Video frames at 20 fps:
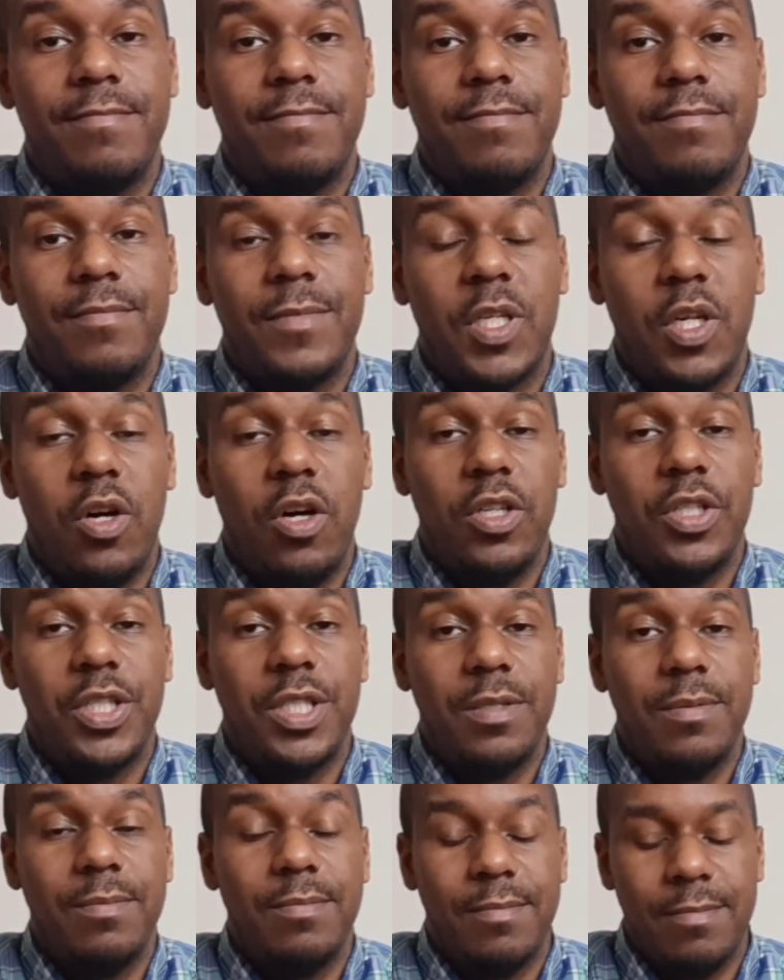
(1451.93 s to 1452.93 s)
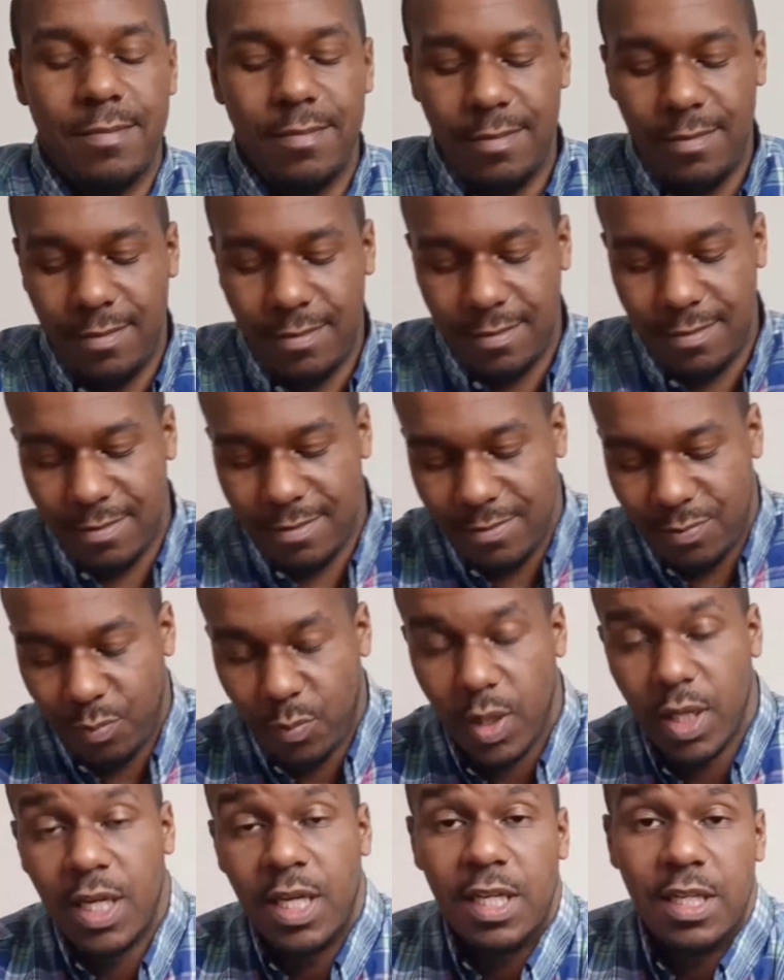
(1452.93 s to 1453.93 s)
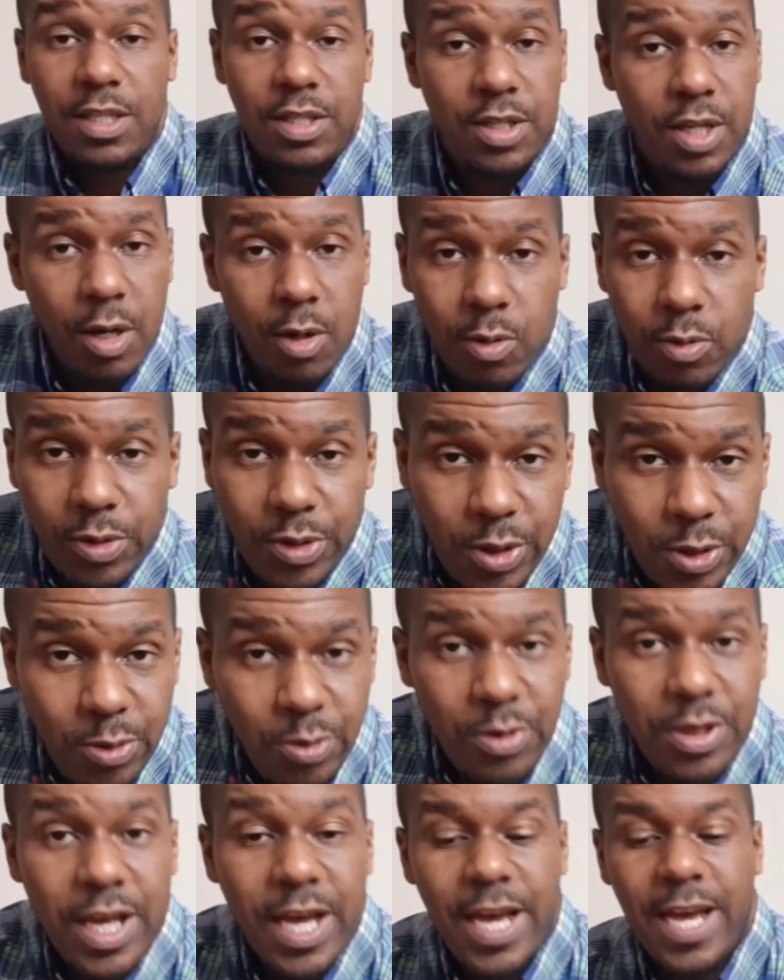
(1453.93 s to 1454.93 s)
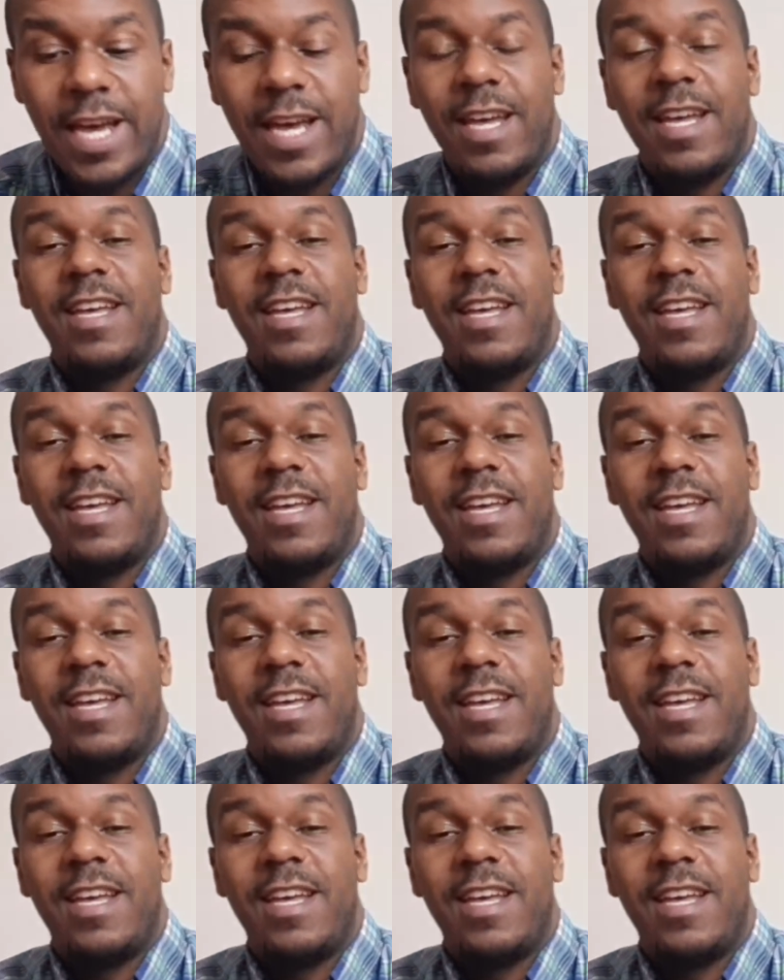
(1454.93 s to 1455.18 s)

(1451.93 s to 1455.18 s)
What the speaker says: Caution. Don't do that.